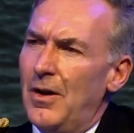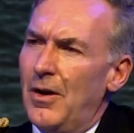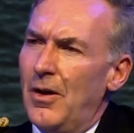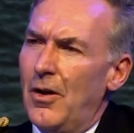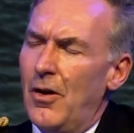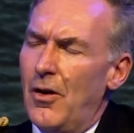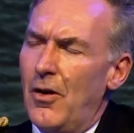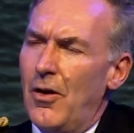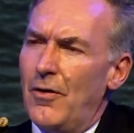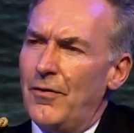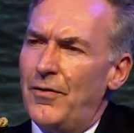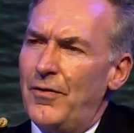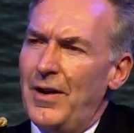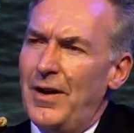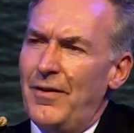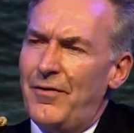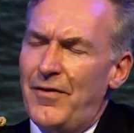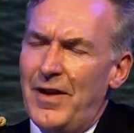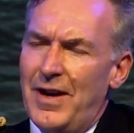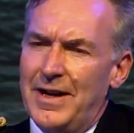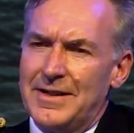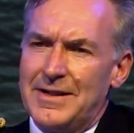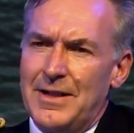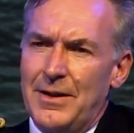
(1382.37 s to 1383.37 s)
of
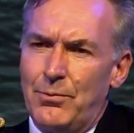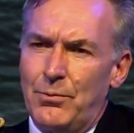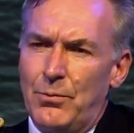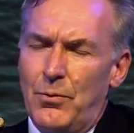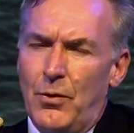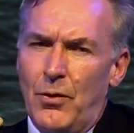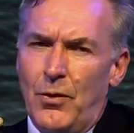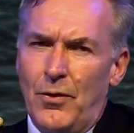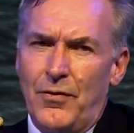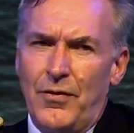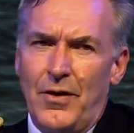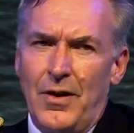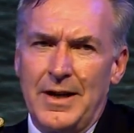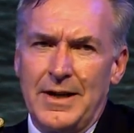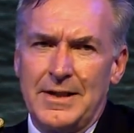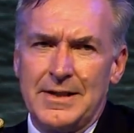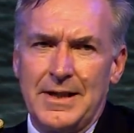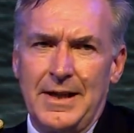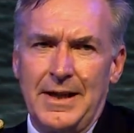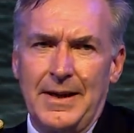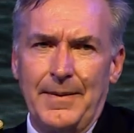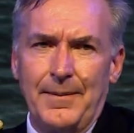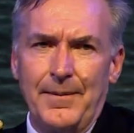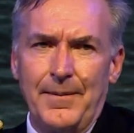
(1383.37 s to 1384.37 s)
effective
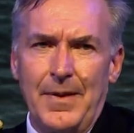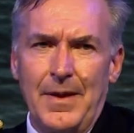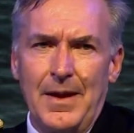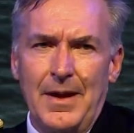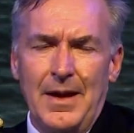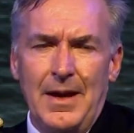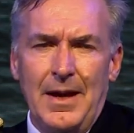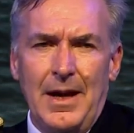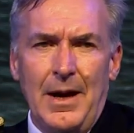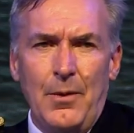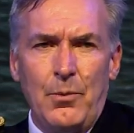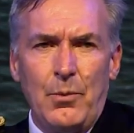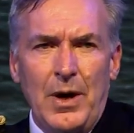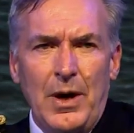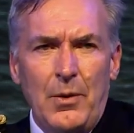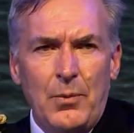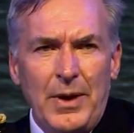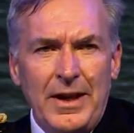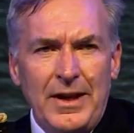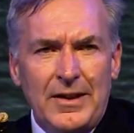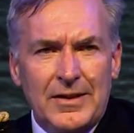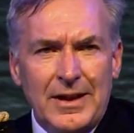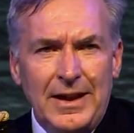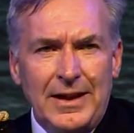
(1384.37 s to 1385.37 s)
warfighting, and where
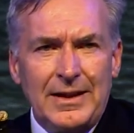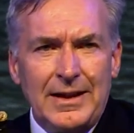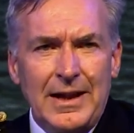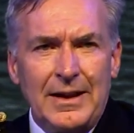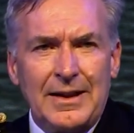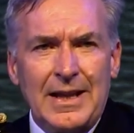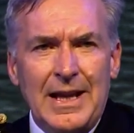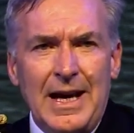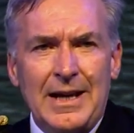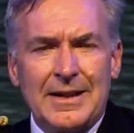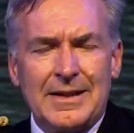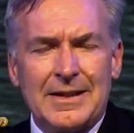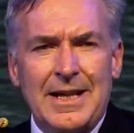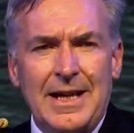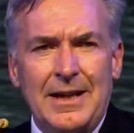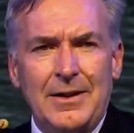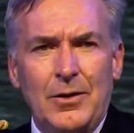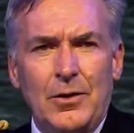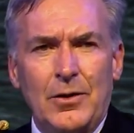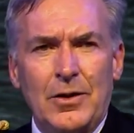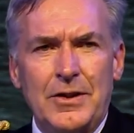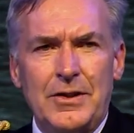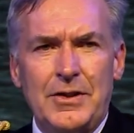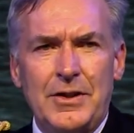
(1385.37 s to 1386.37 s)
we think that that
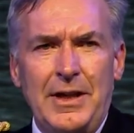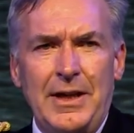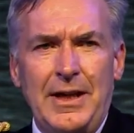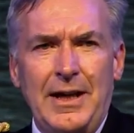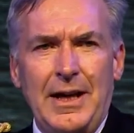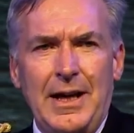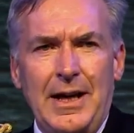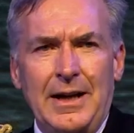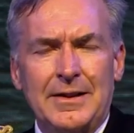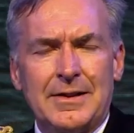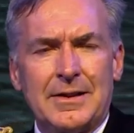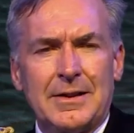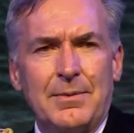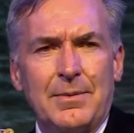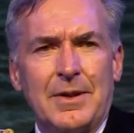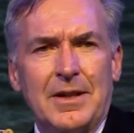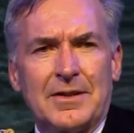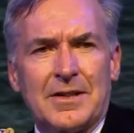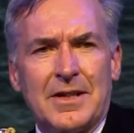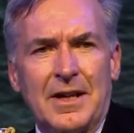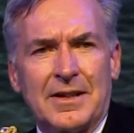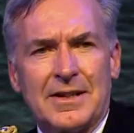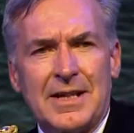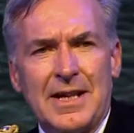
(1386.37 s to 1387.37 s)
technology and some of the
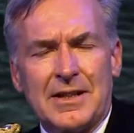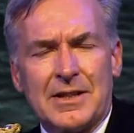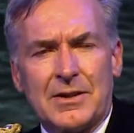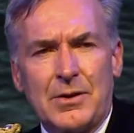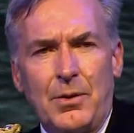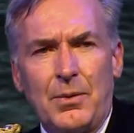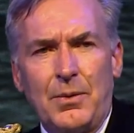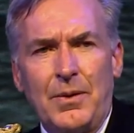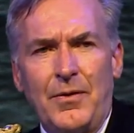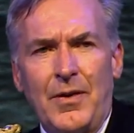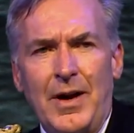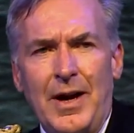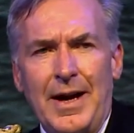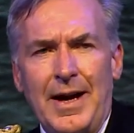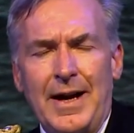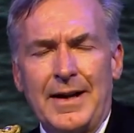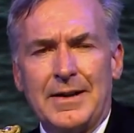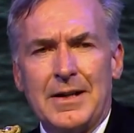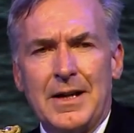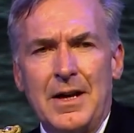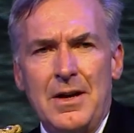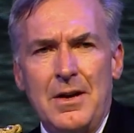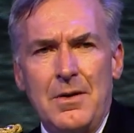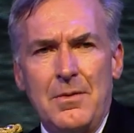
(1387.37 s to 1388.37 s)
success that we've
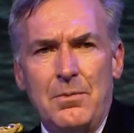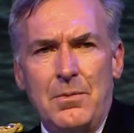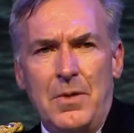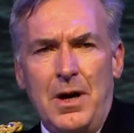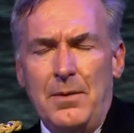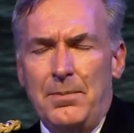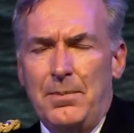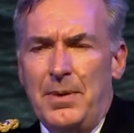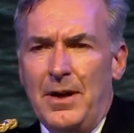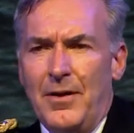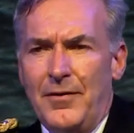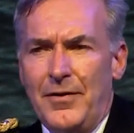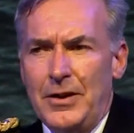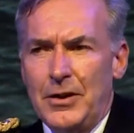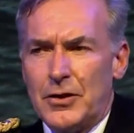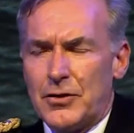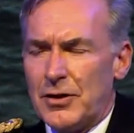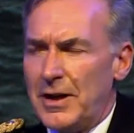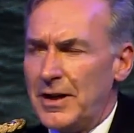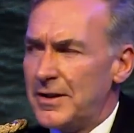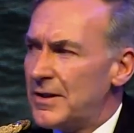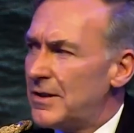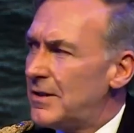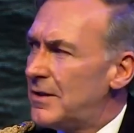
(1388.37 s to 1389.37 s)
had might be of
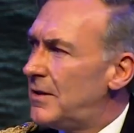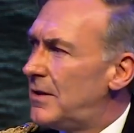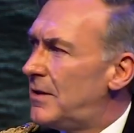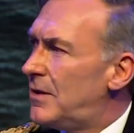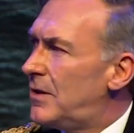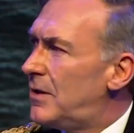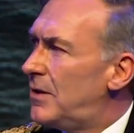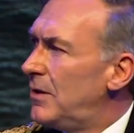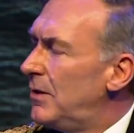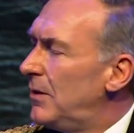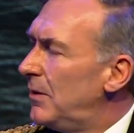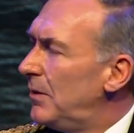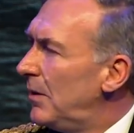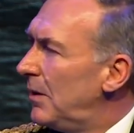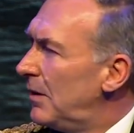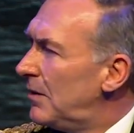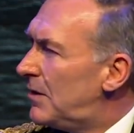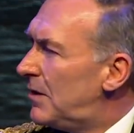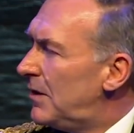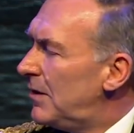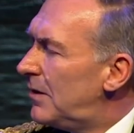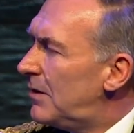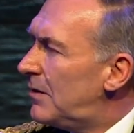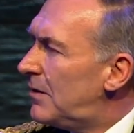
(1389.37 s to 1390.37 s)
interest to
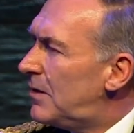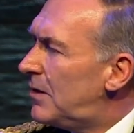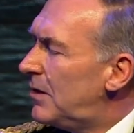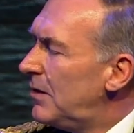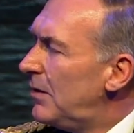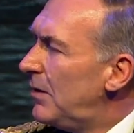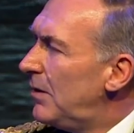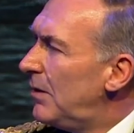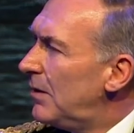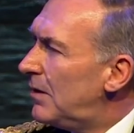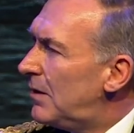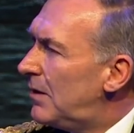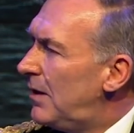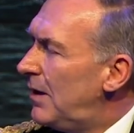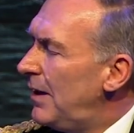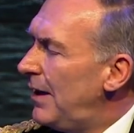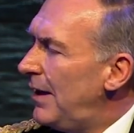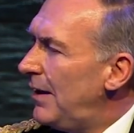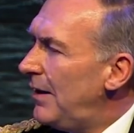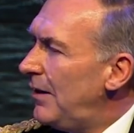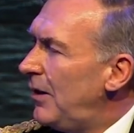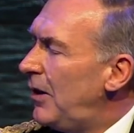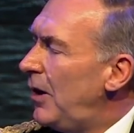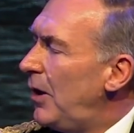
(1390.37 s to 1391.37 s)
the
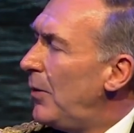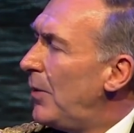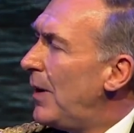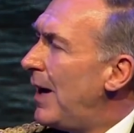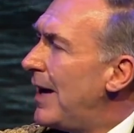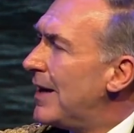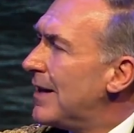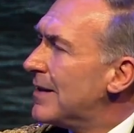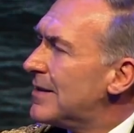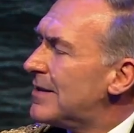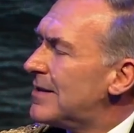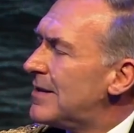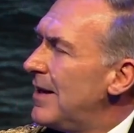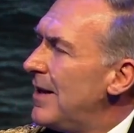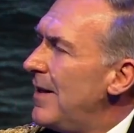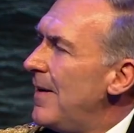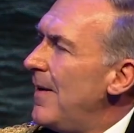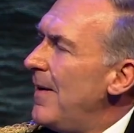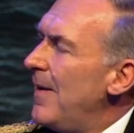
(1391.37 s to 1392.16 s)
US.